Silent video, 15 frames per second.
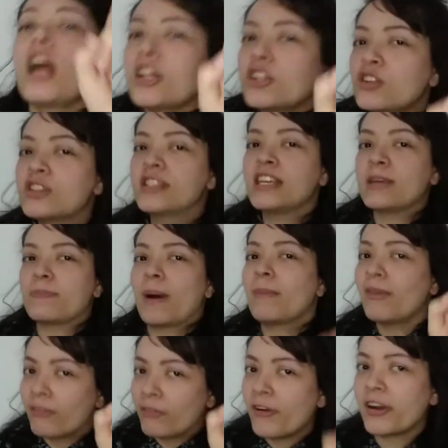not too deep. I'm
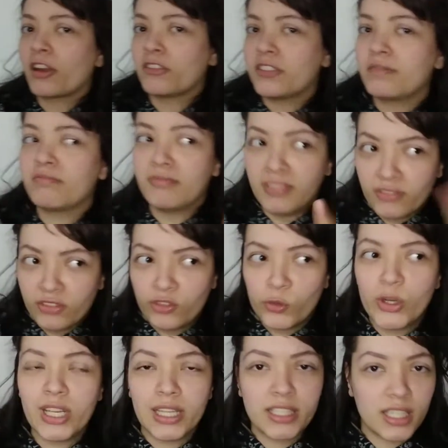afraid of
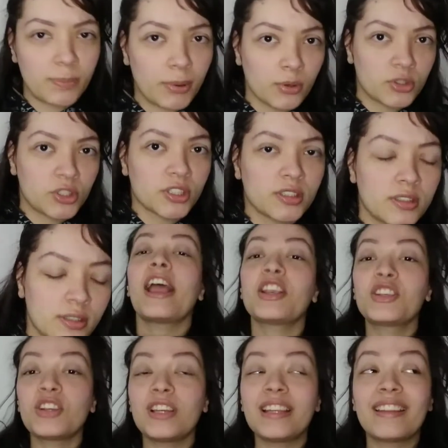really deep ocean.
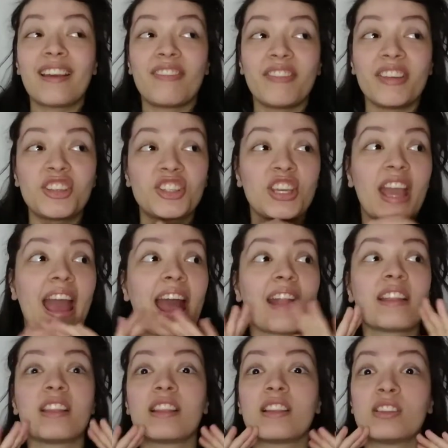Actually, Da Vinci
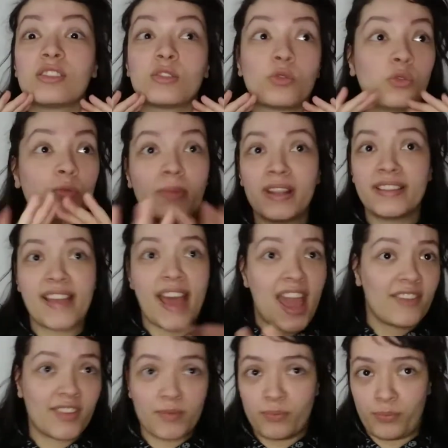had scuba
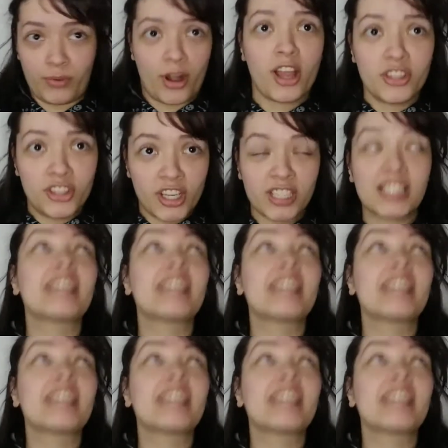diving projects